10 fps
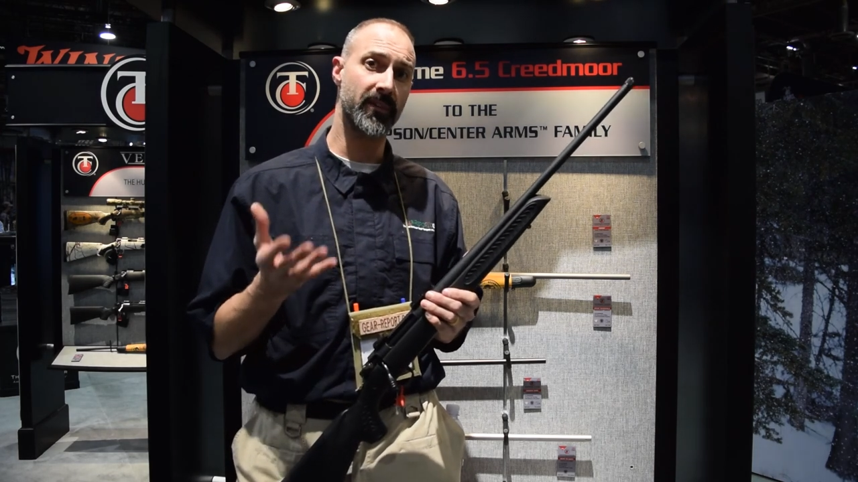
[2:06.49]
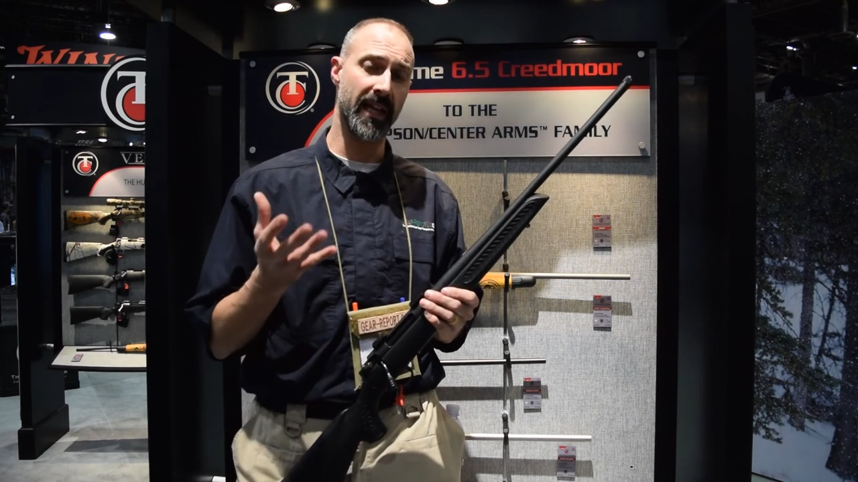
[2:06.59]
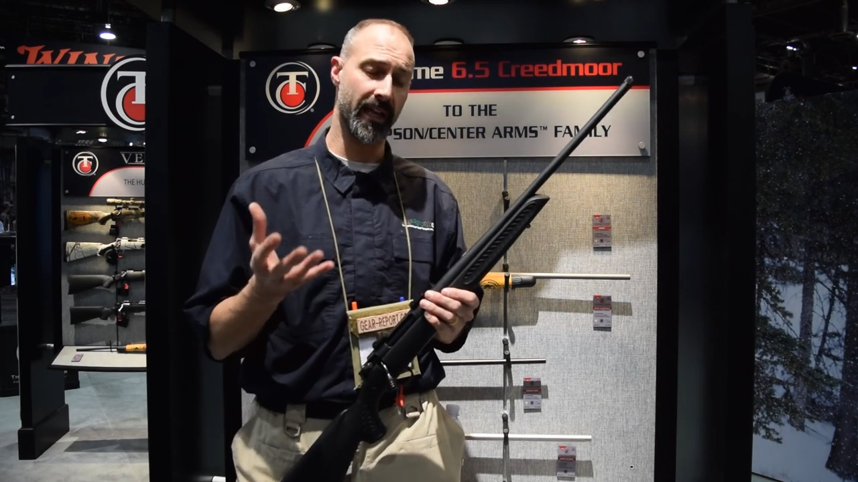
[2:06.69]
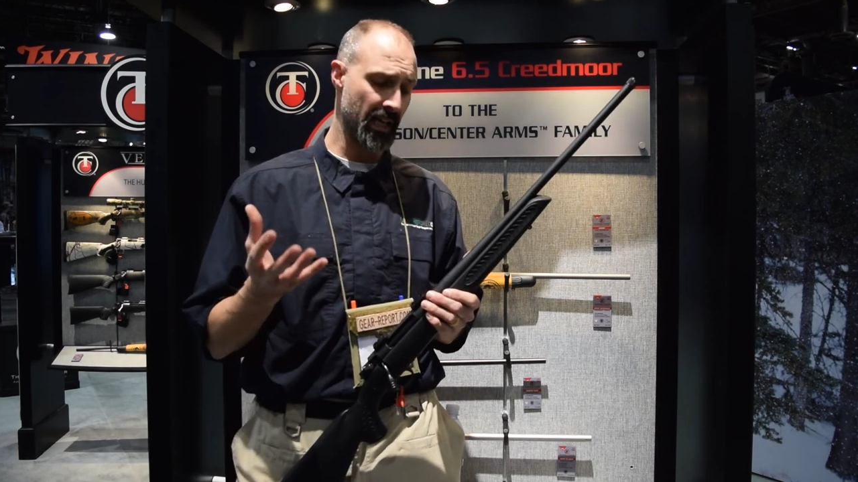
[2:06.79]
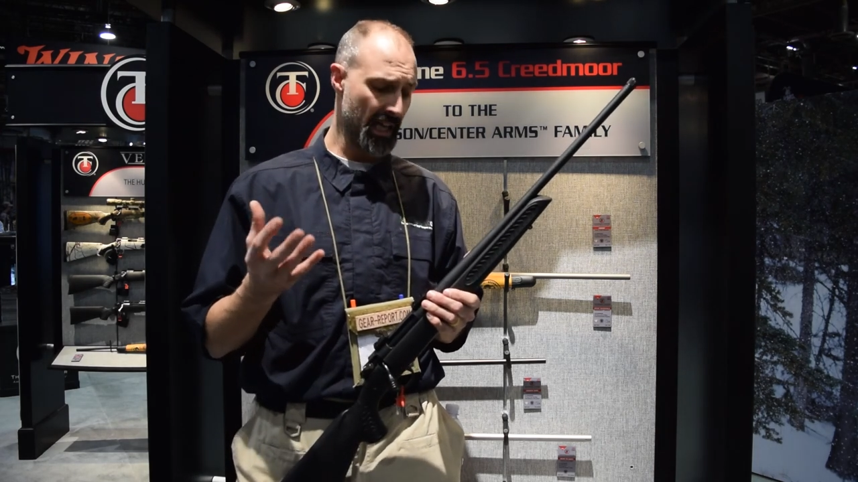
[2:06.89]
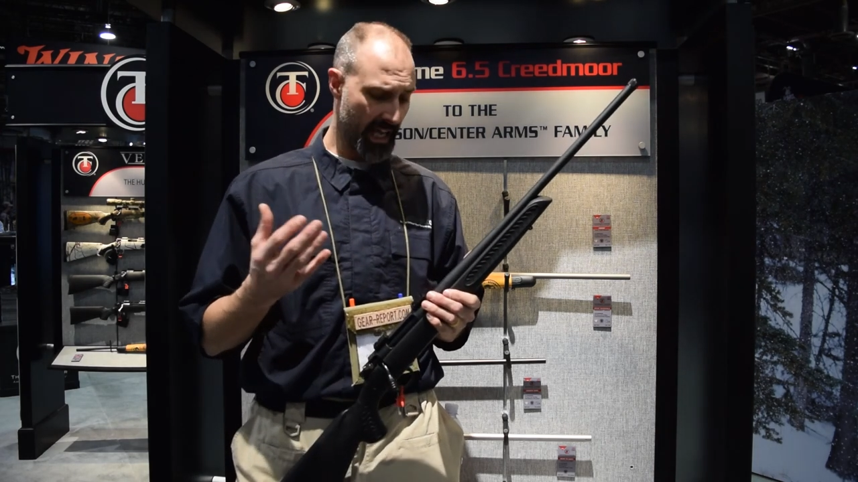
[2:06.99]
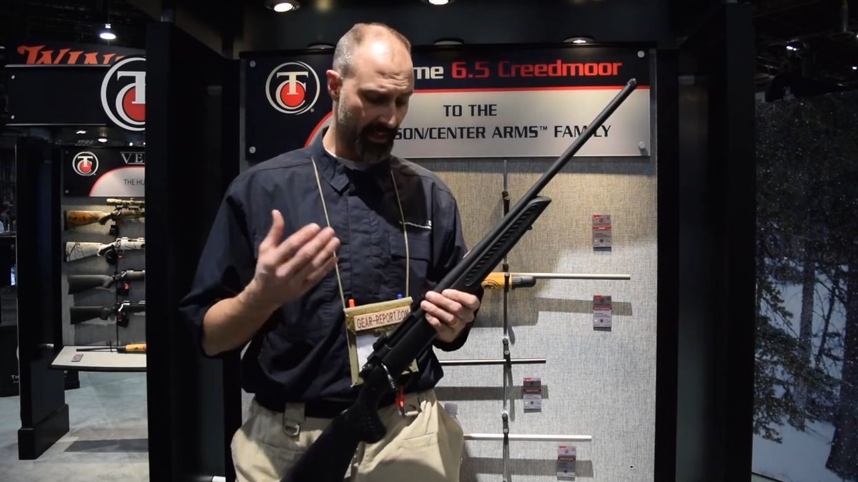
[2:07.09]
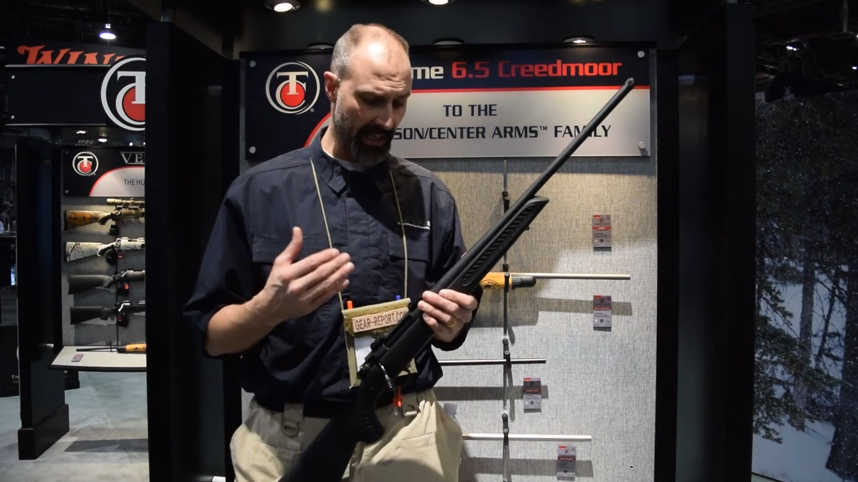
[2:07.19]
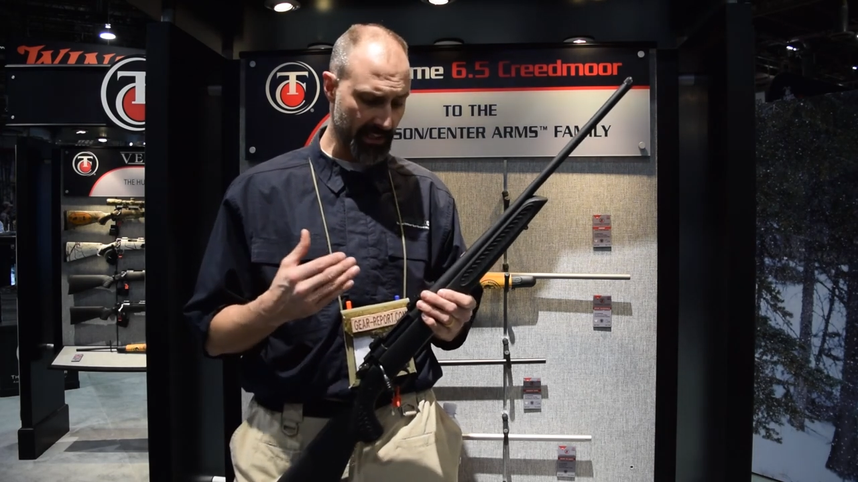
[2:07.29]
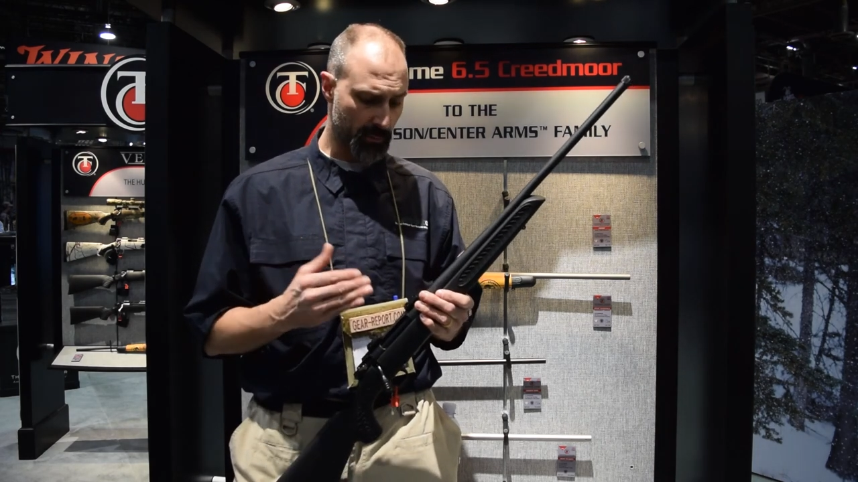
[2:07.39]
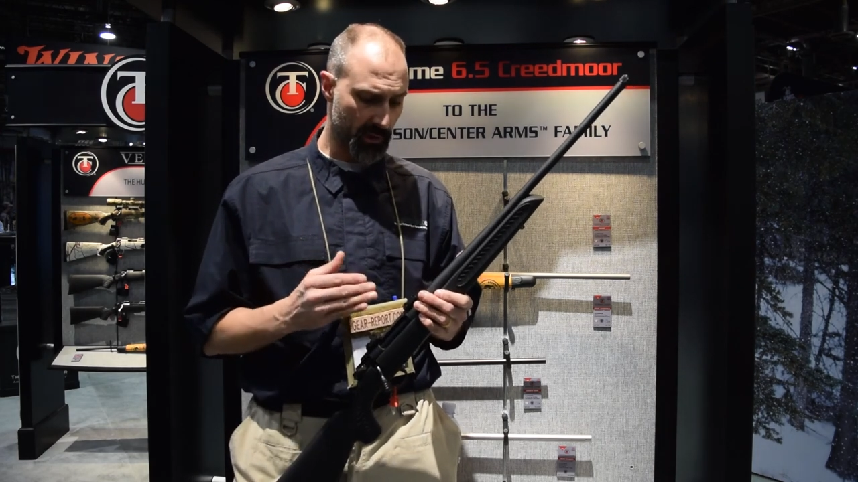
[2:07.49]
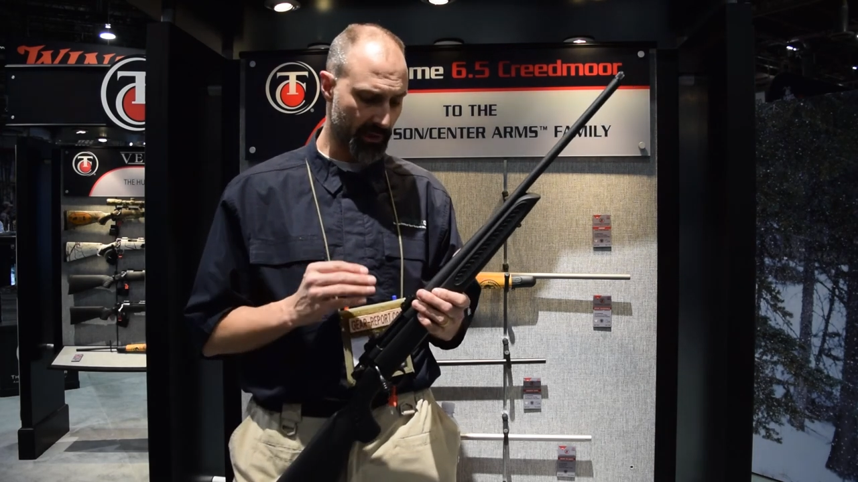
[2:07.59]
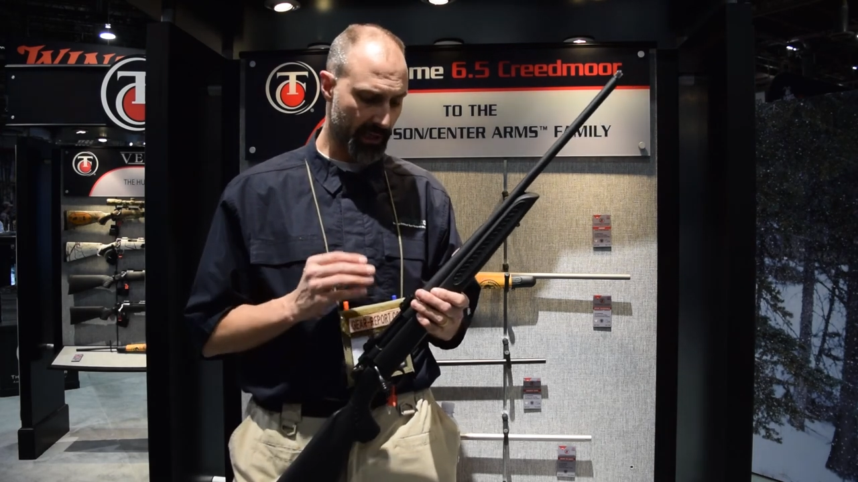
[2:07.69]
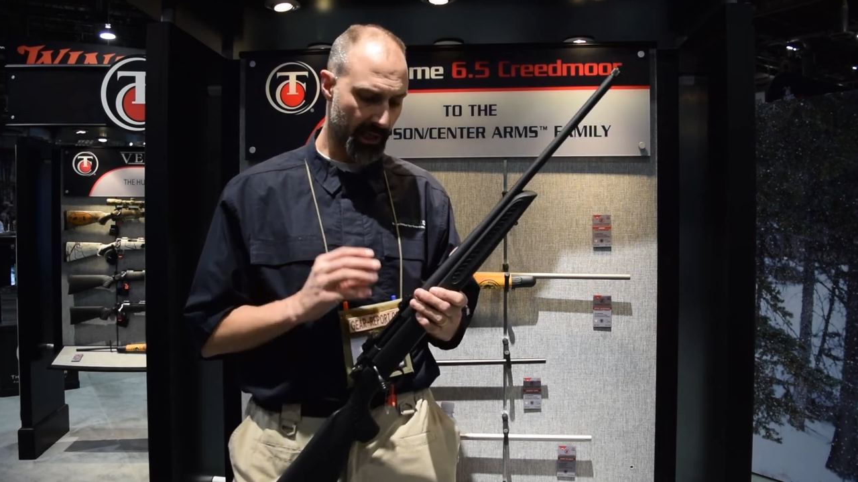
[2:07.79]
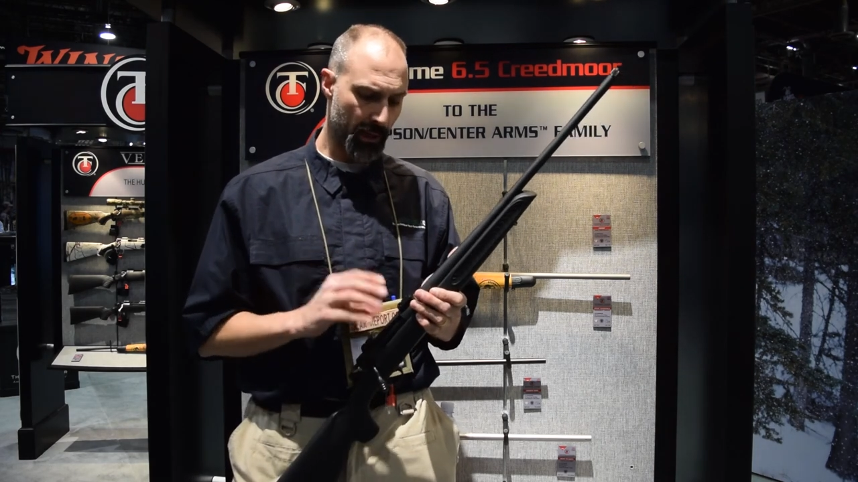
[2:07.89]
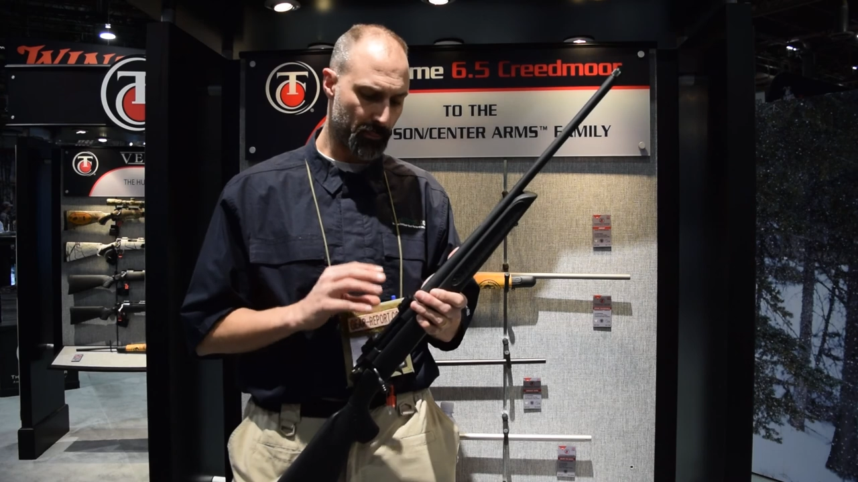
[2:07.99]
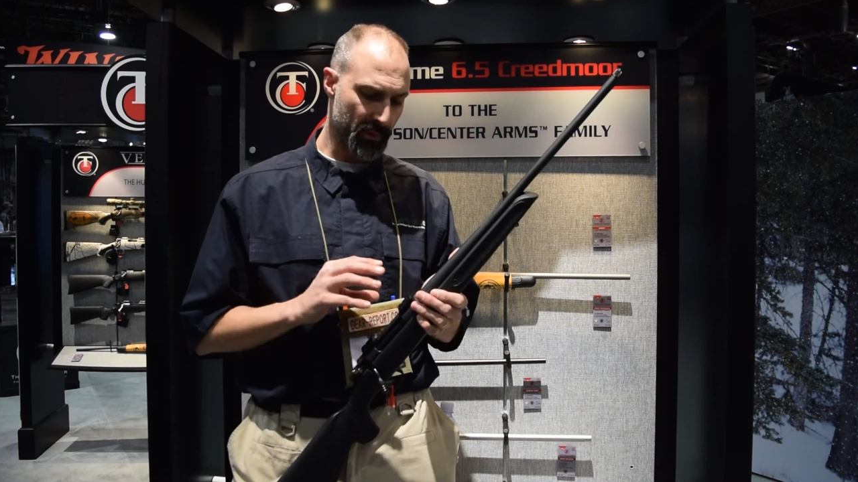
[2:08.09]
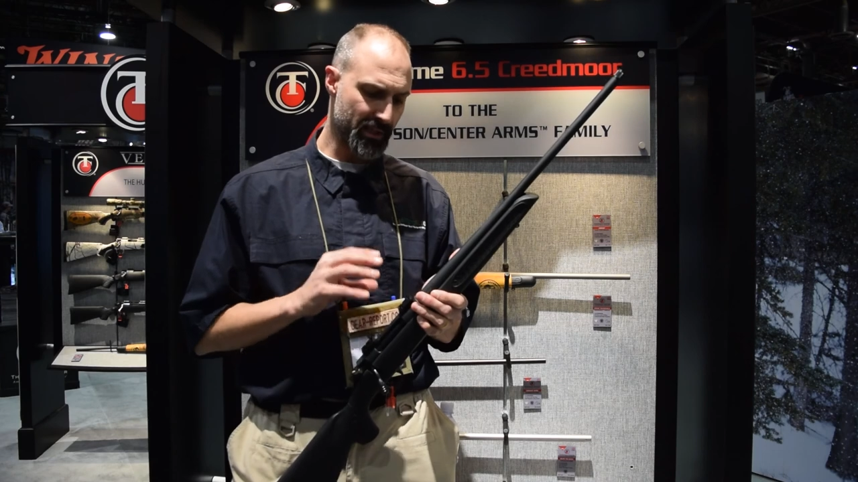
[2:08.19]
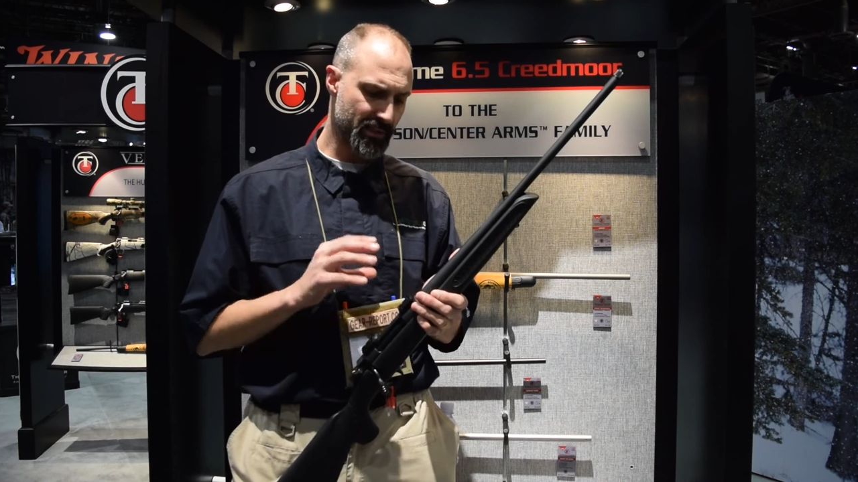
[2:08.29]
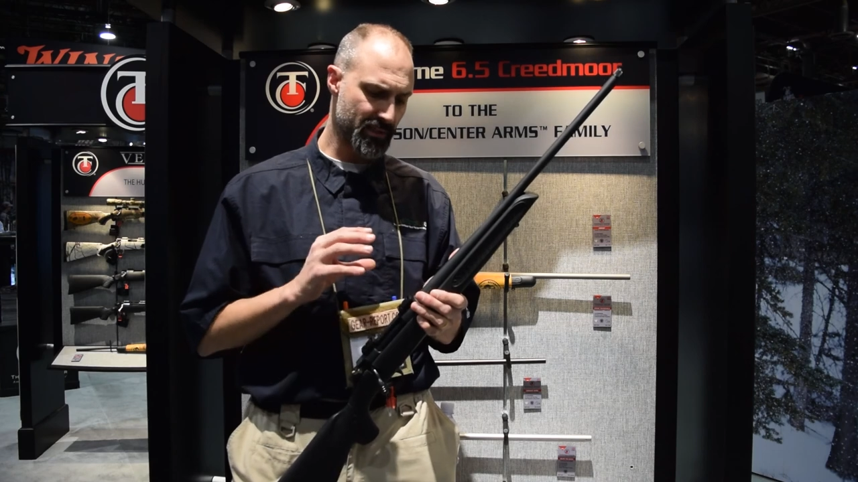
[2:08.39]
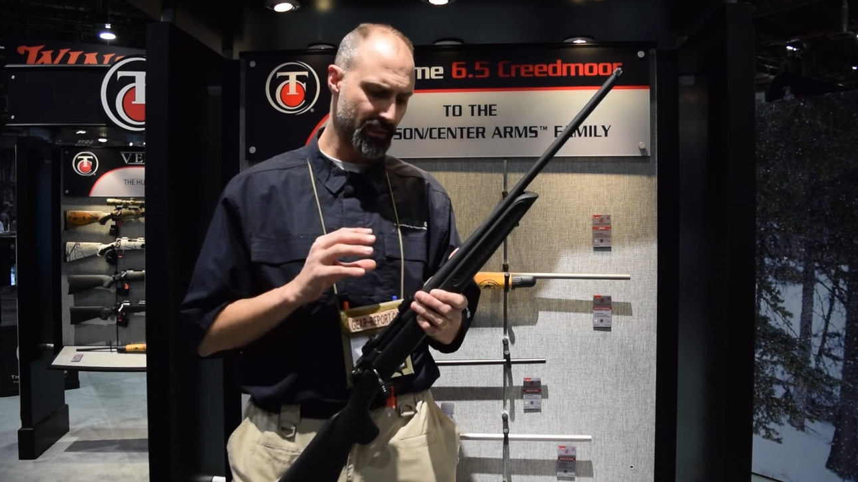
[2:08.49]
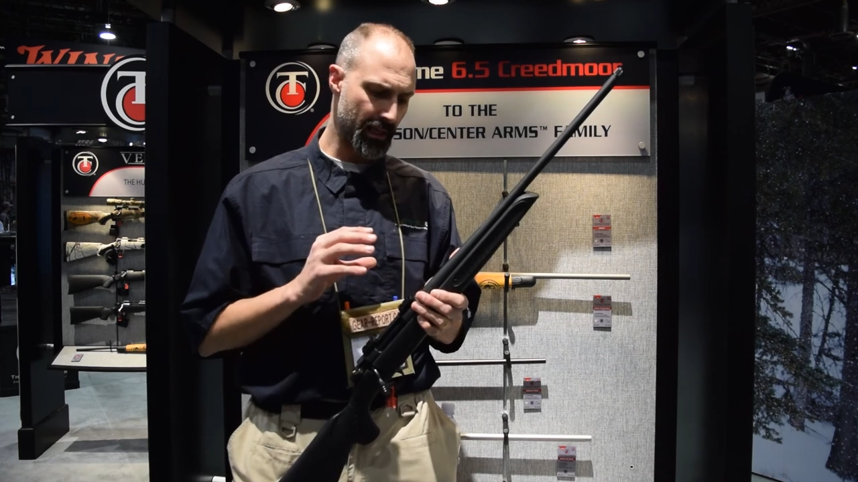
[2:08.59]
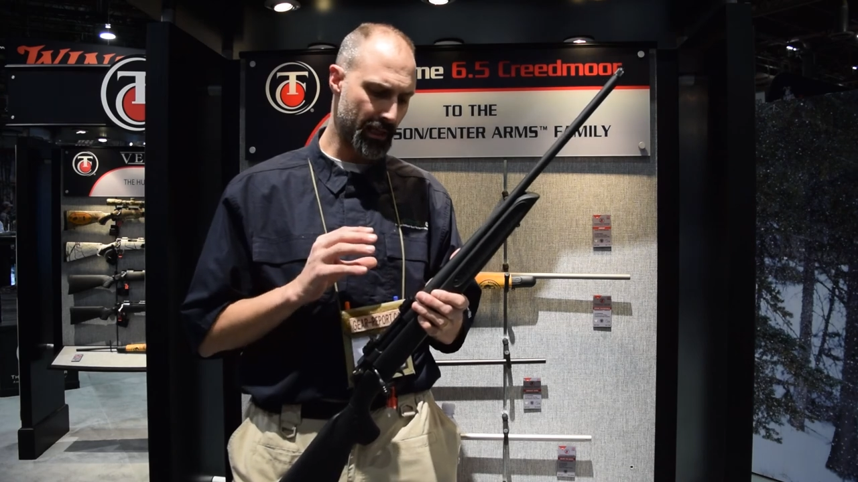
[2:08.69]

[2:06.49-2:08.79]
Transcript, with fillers: and and that's where the compass.